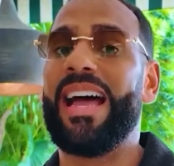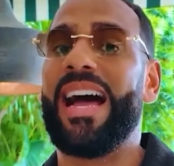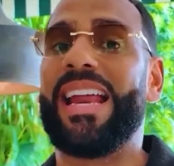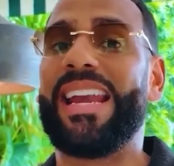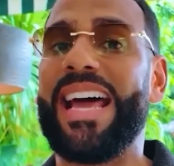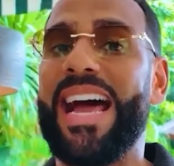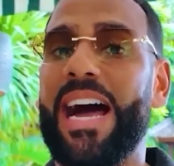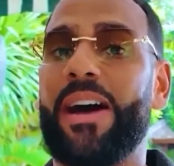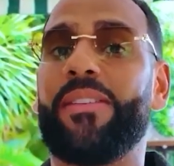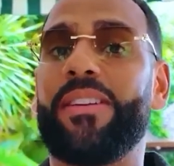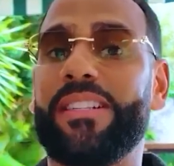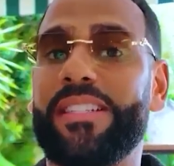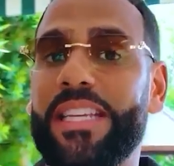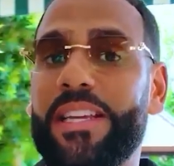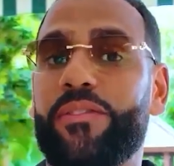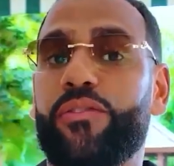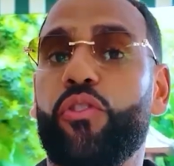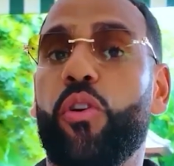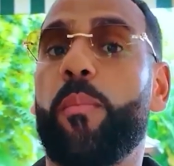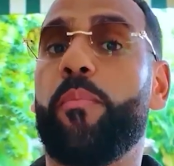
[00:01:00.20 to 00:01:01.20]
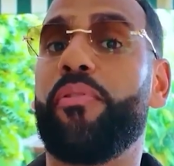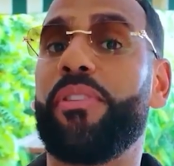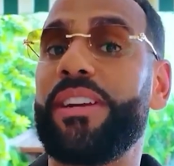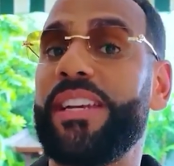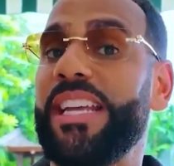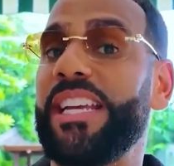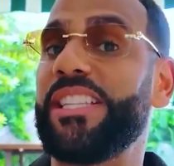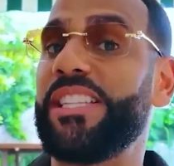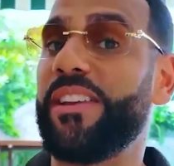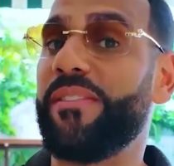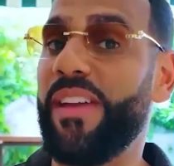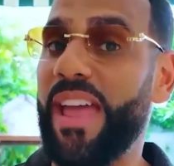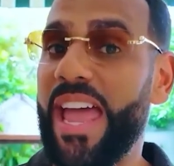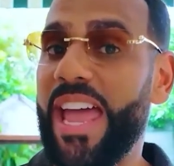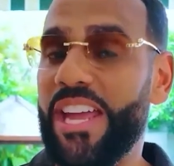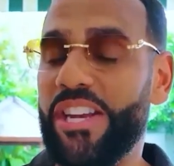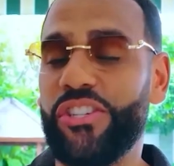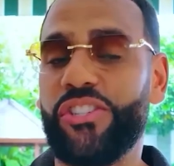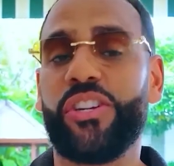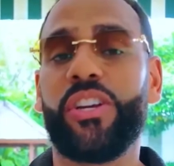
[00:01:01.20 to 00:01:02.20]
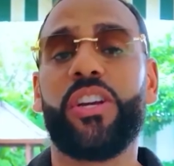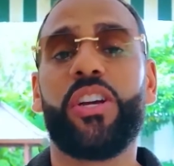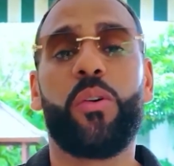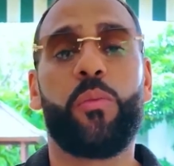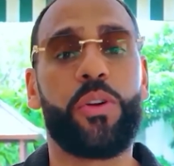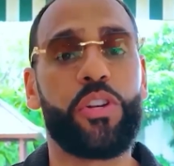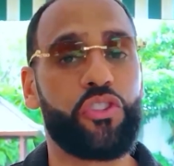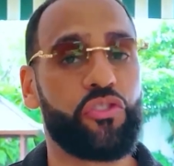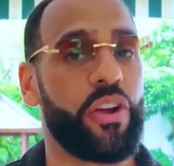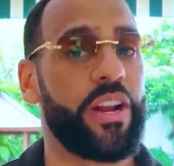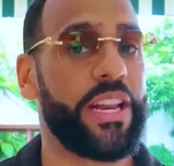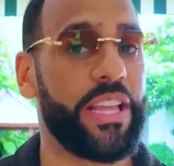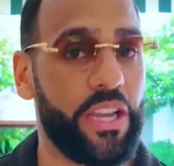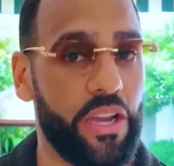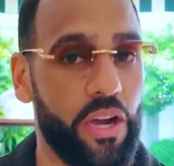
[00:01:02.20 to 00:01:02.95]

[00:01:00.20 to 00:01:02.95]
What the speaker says: and how this gives you a predictive edge when trading